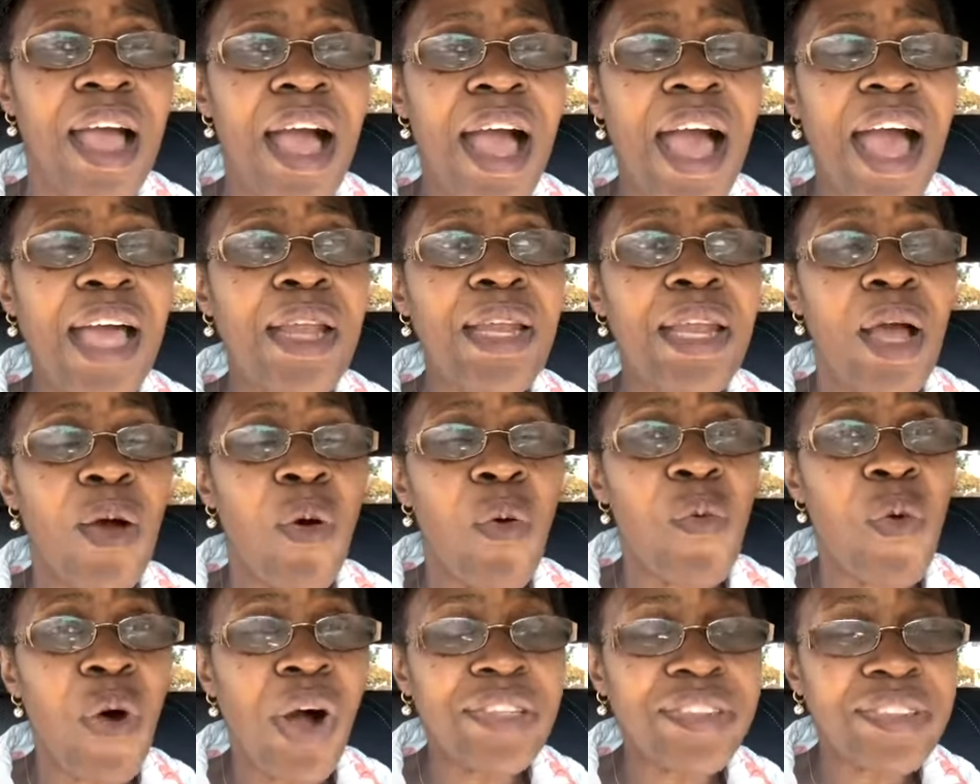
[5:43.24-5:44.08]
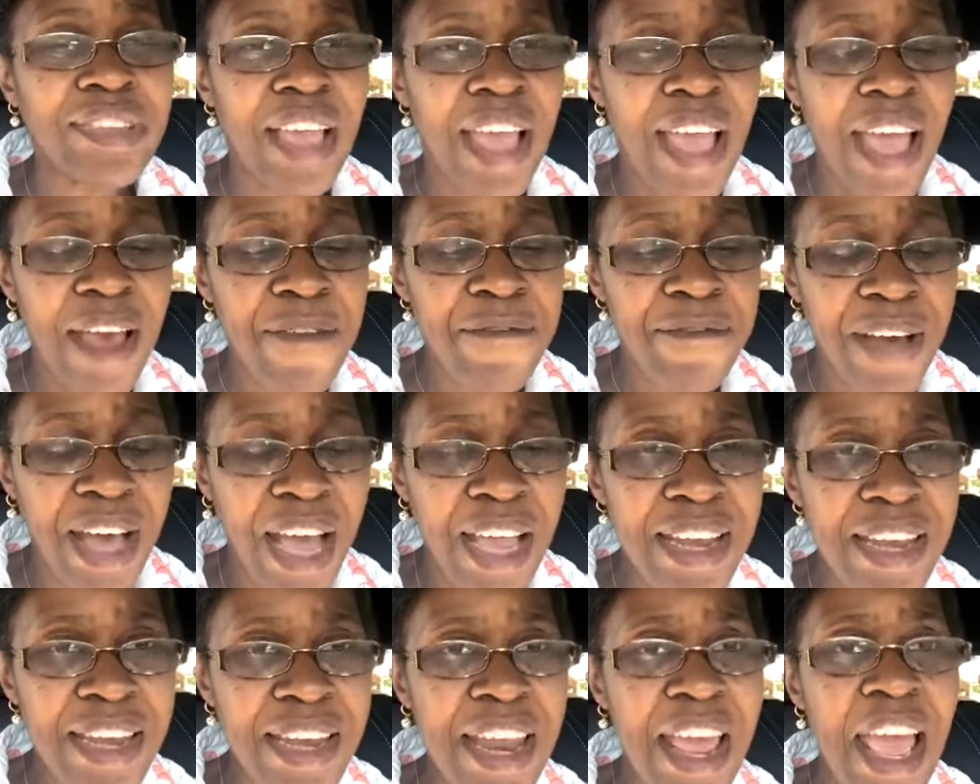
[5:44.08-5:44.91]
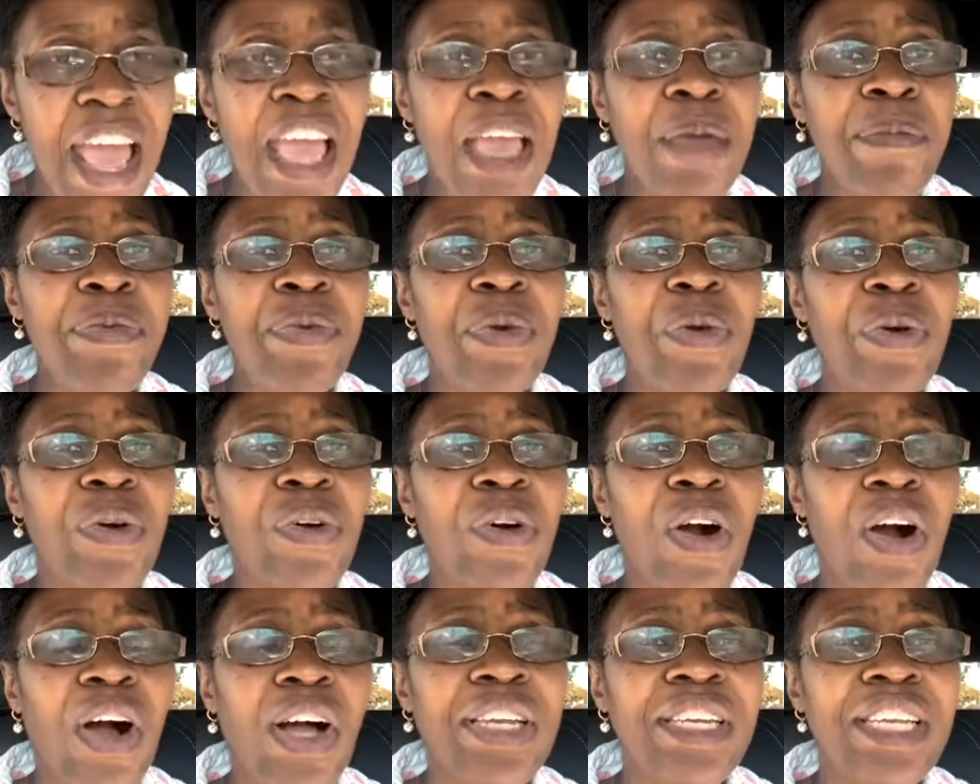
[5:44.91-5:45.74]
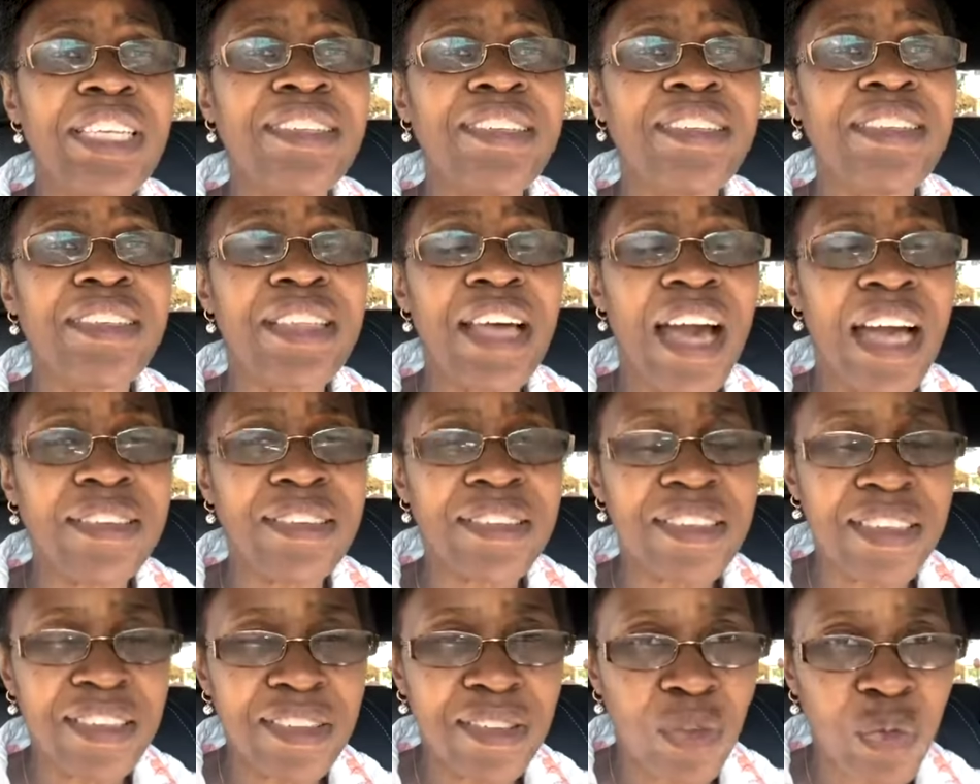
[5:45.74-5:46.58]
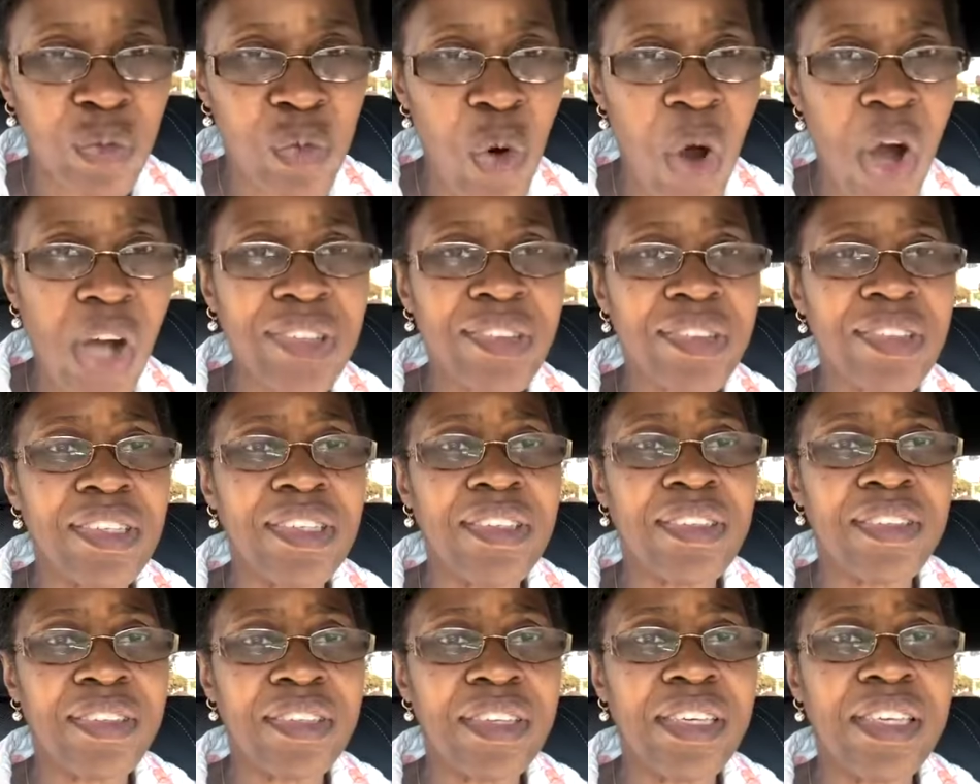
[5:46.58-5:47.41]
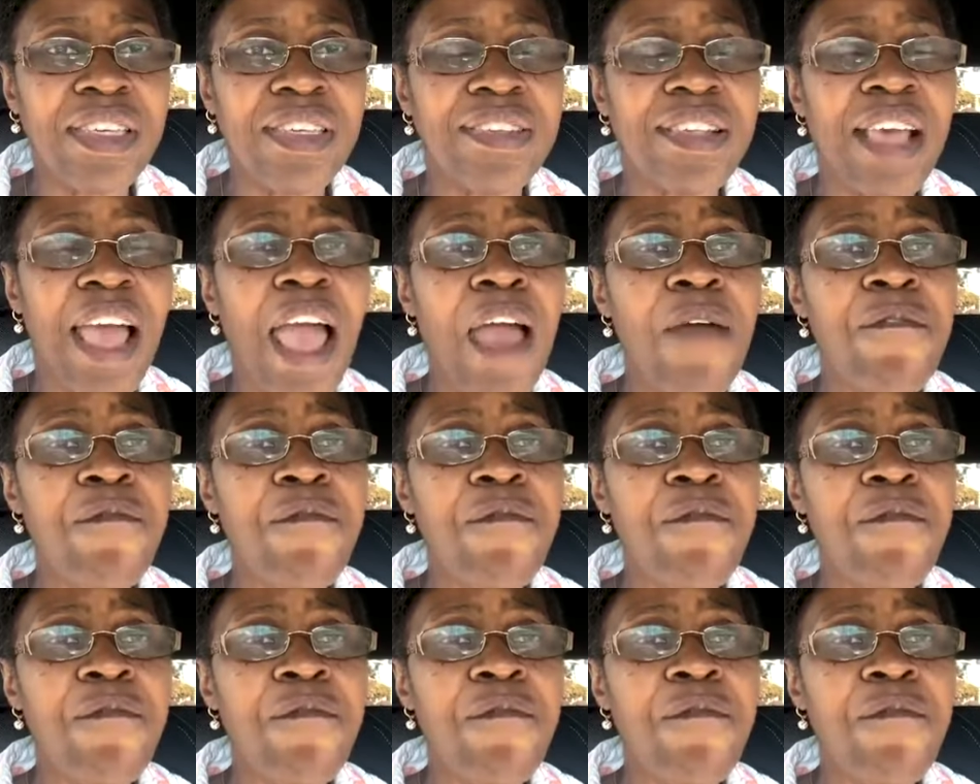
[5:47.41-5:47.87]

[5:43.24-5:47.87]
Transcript: And whatever name you call it, that is what it is.